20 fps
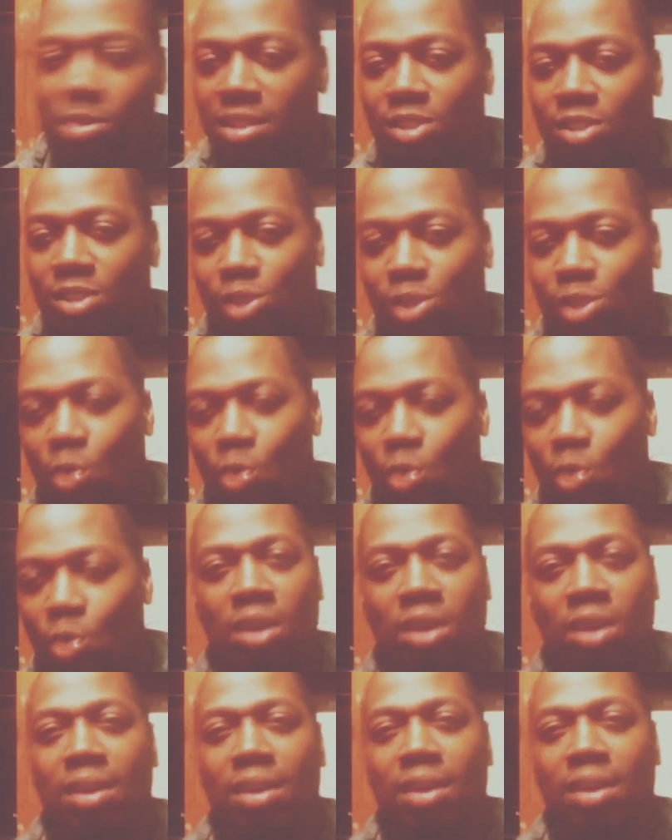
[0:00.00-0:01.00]
in the
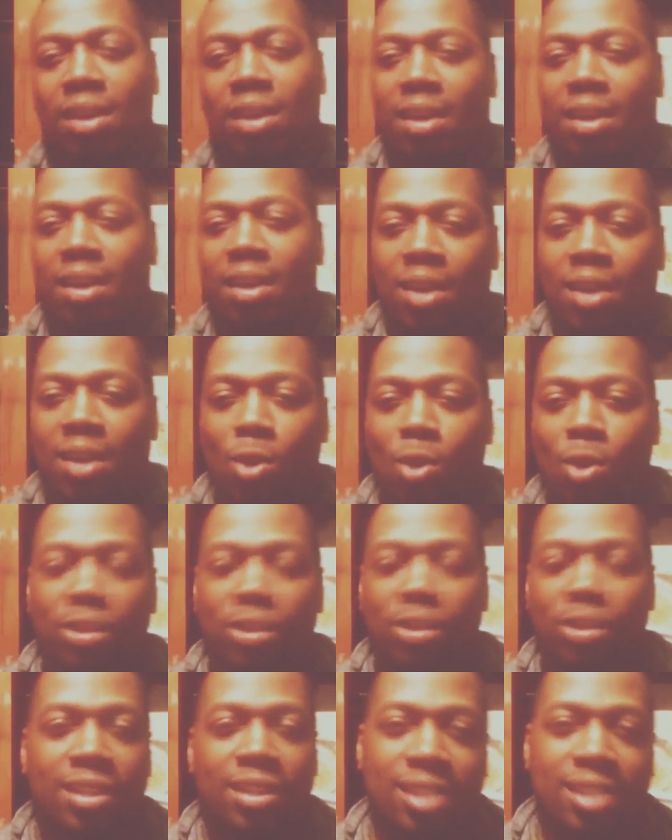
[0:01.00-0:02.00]
sewer
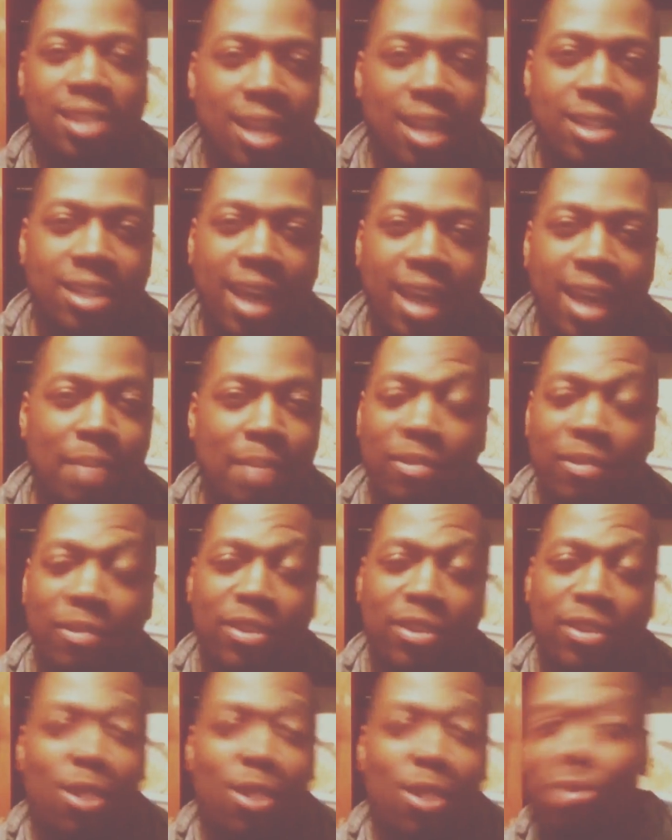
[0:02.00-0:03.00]
holding a sledgehammer
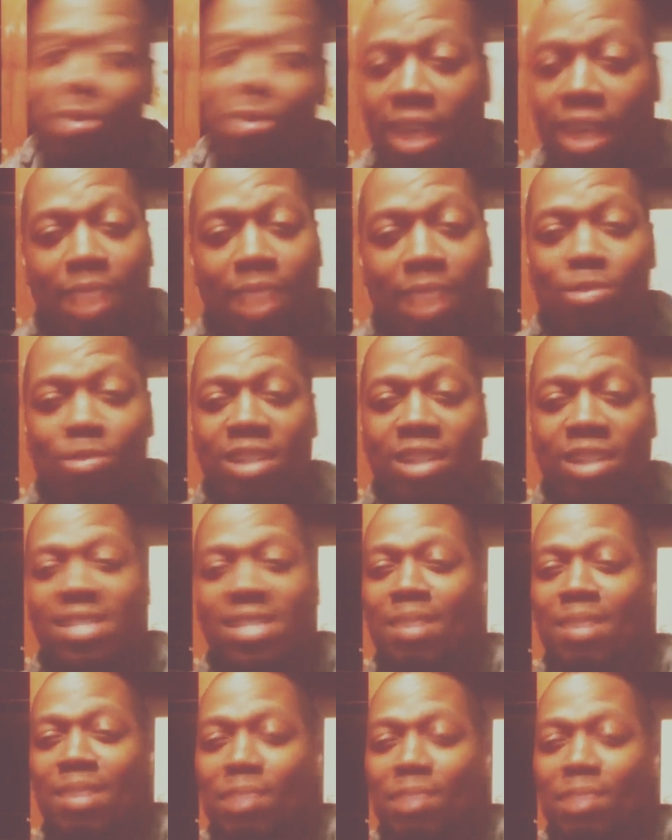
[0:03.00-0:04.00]
for no damn
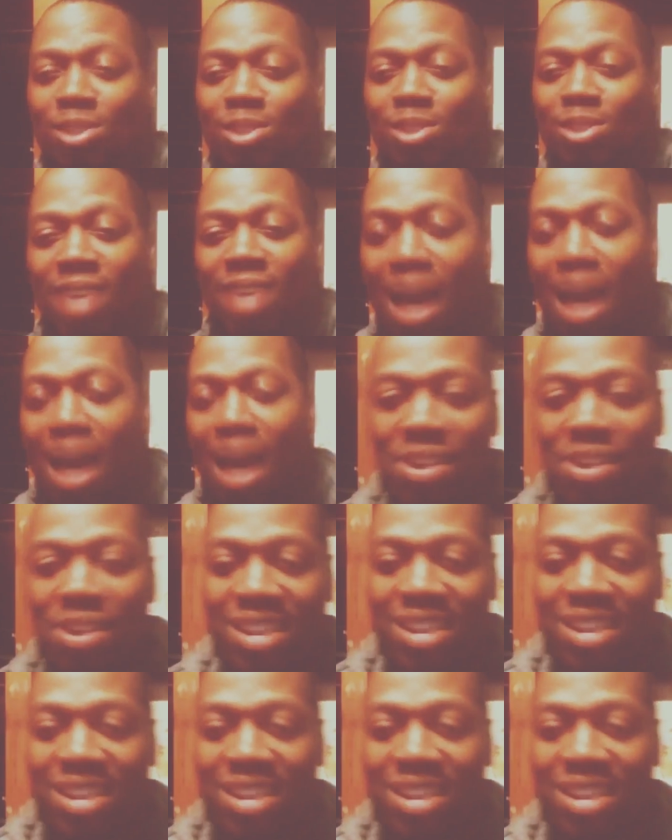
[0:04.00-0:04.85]
reason, but you got one